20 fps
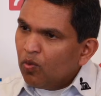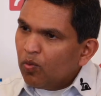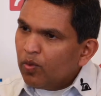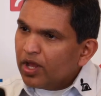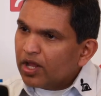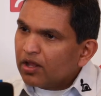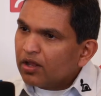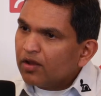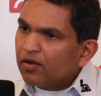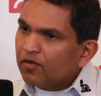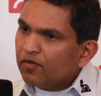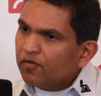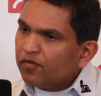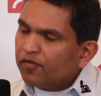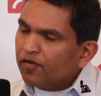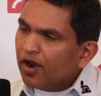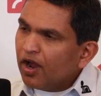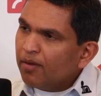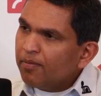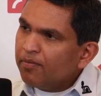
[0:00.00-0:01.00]
Well,
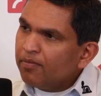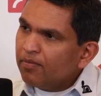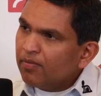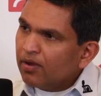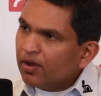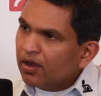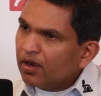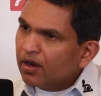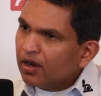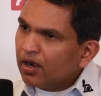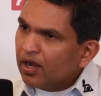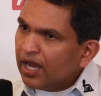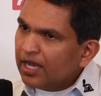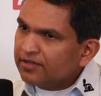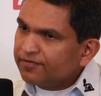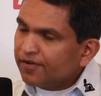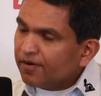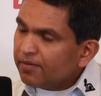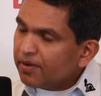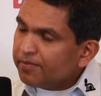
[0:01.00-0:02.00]
from
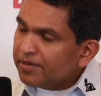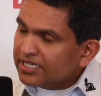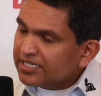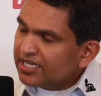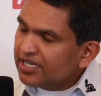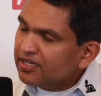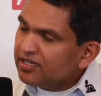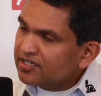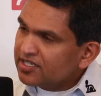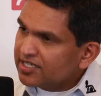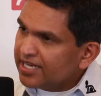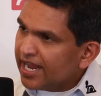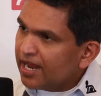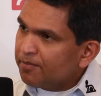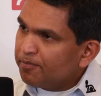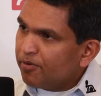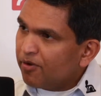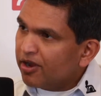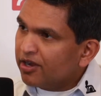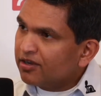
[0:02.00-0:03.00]
a material
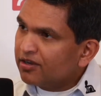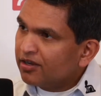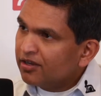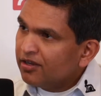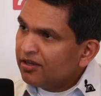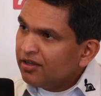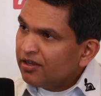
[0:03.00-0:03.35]
standpoint,